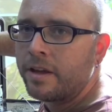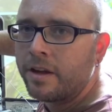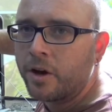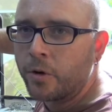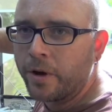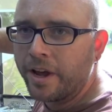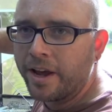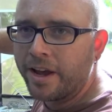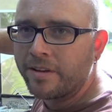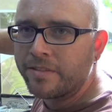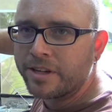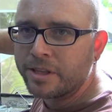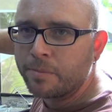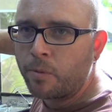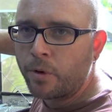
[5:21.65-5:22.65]
Okay, I have
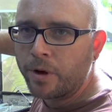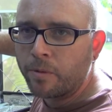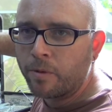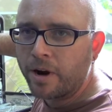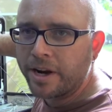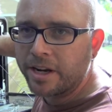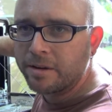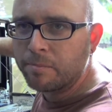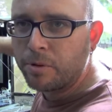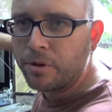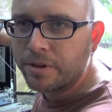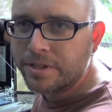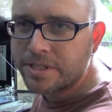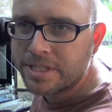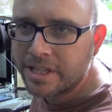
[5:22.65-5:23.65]
it at the point where I can
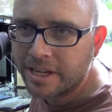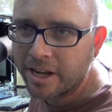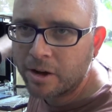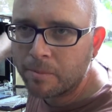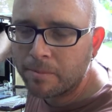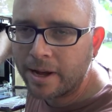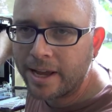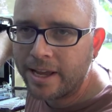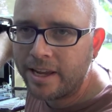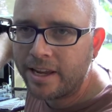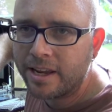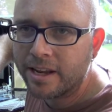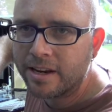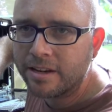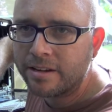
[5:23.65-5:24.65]
pull this thing out by
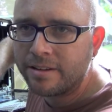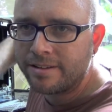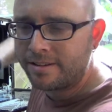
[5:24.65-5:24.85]
hand.